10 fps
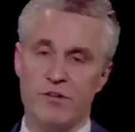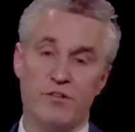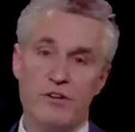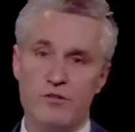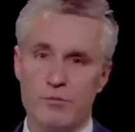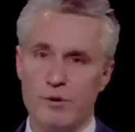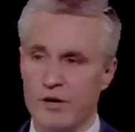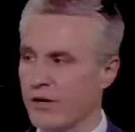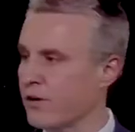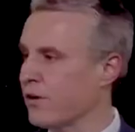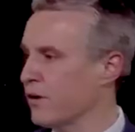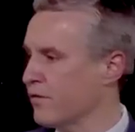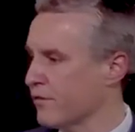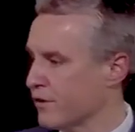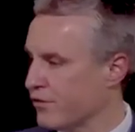essential part
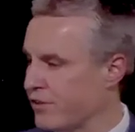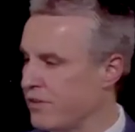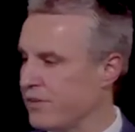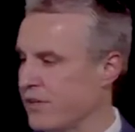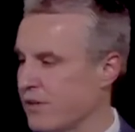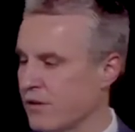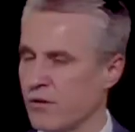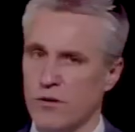of achieving a,